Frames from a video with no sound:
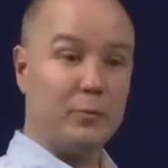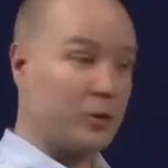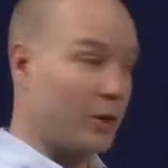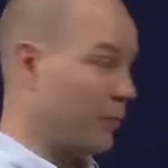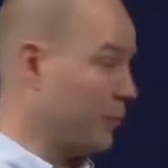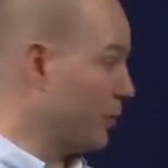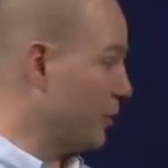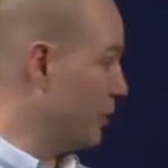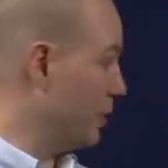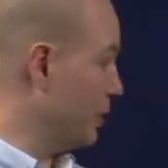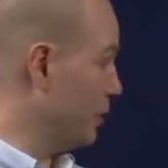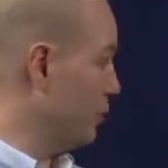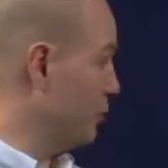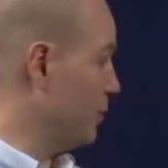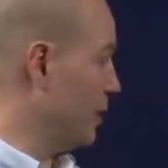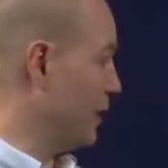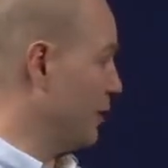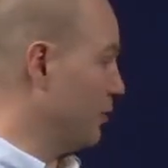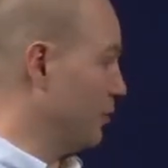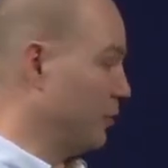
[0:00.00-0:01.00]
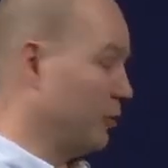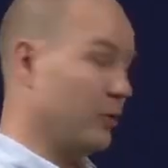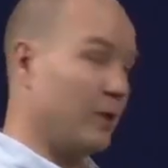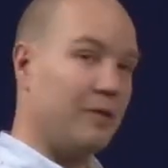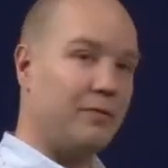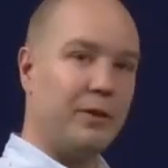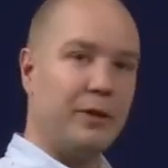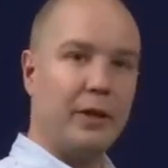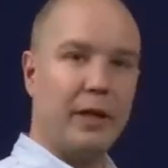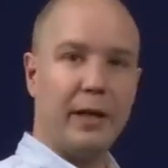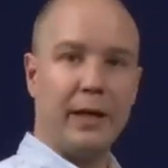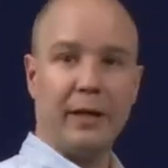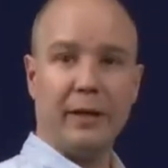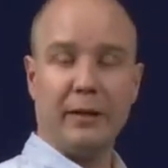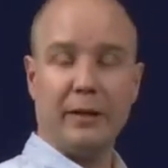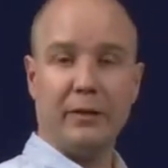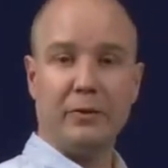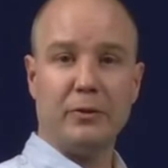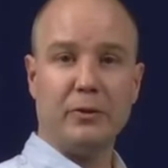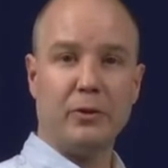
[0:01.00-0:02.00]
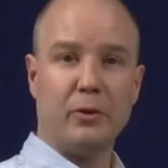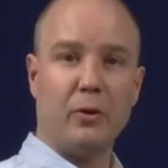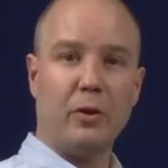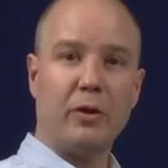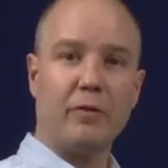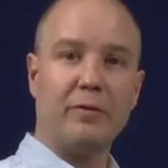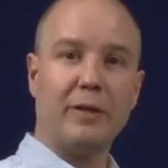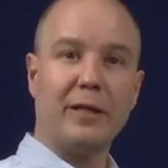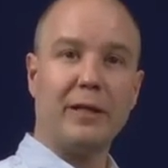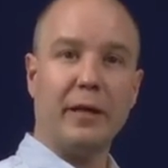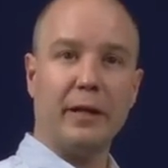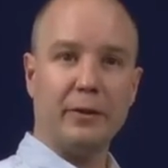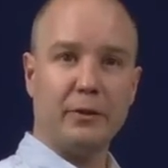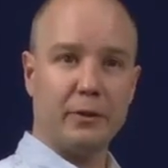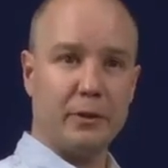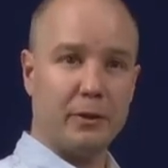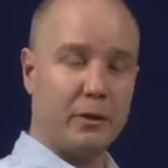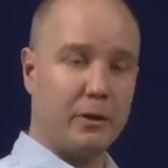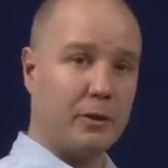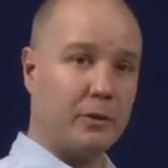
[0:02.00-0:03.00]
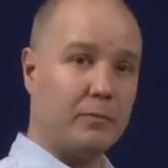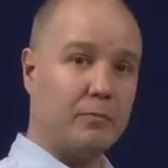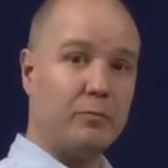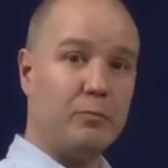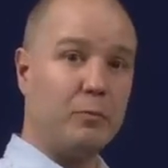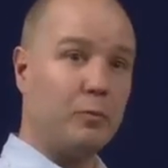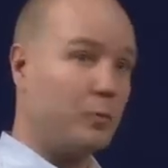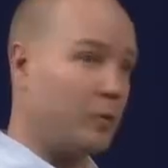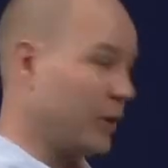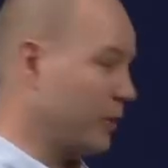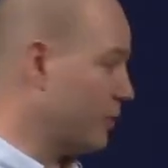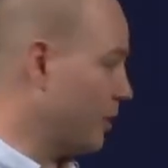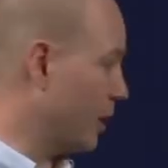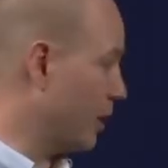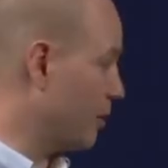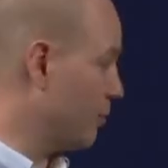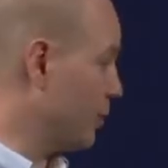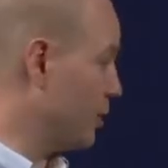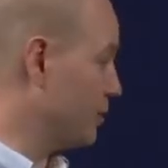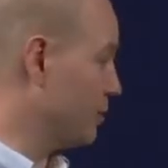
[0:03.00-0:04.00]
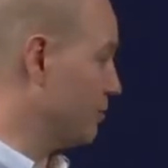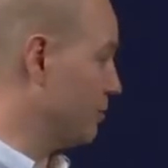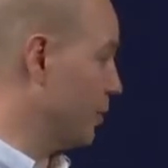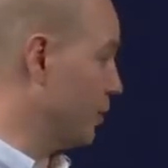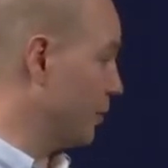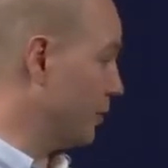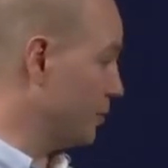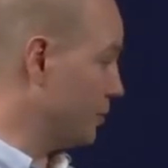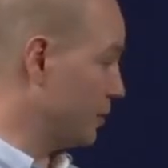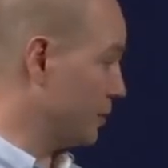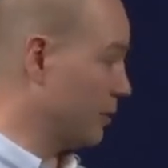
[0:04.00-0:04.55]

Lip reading: something that you might do every day as you go on a vacation and take a bunch of photos.